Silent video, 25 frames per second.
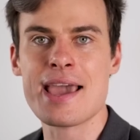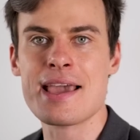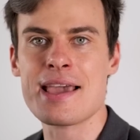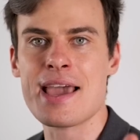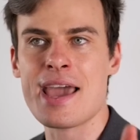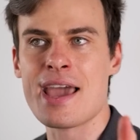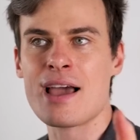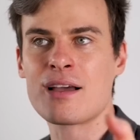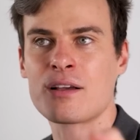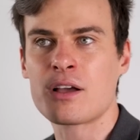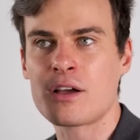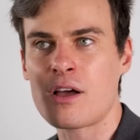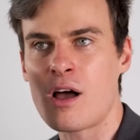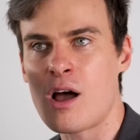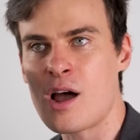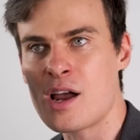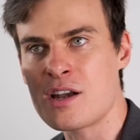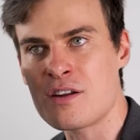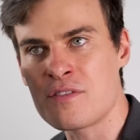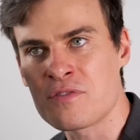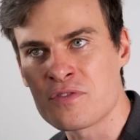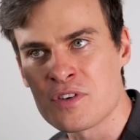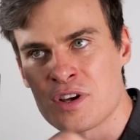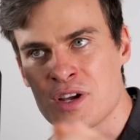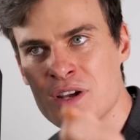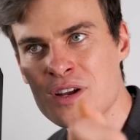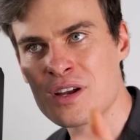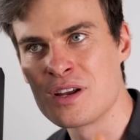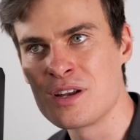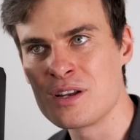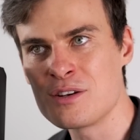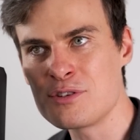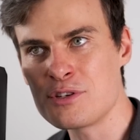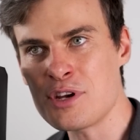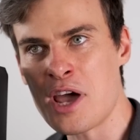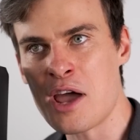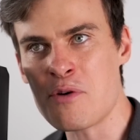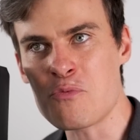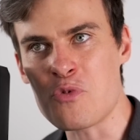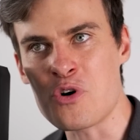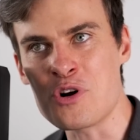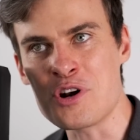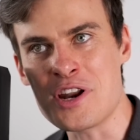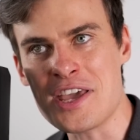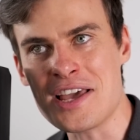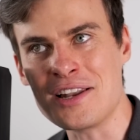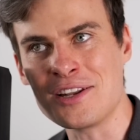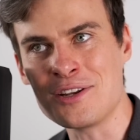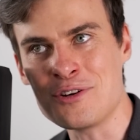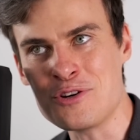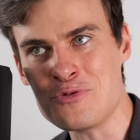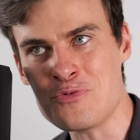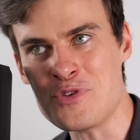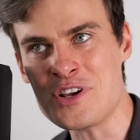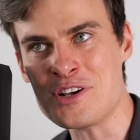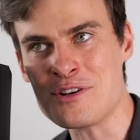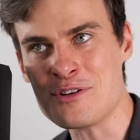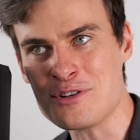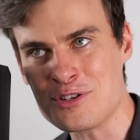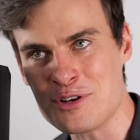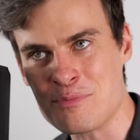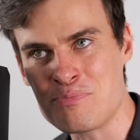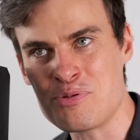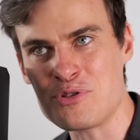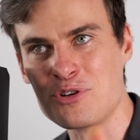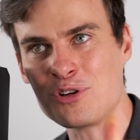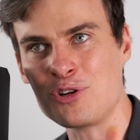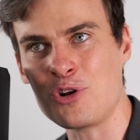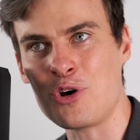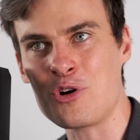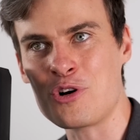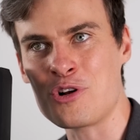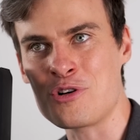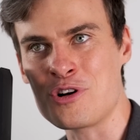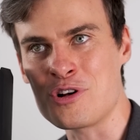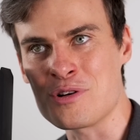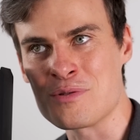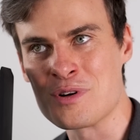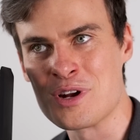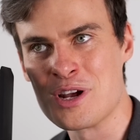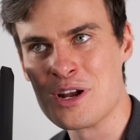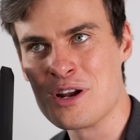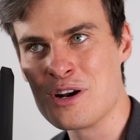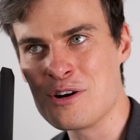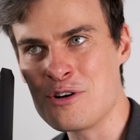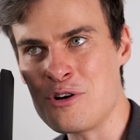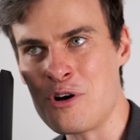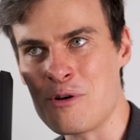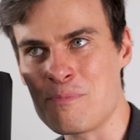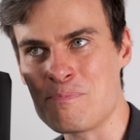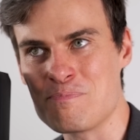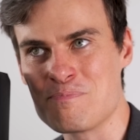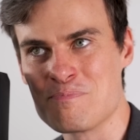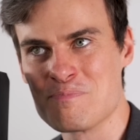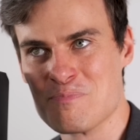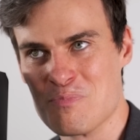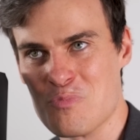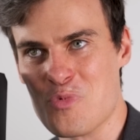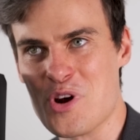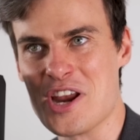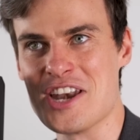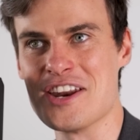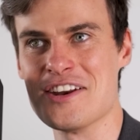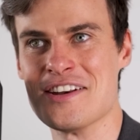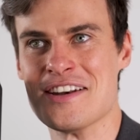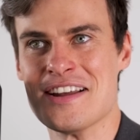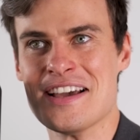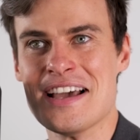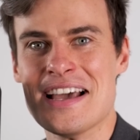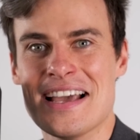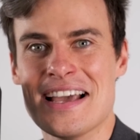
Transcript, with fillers: yeah, I kind of don't want Helen to win because I put a lot on her not winning.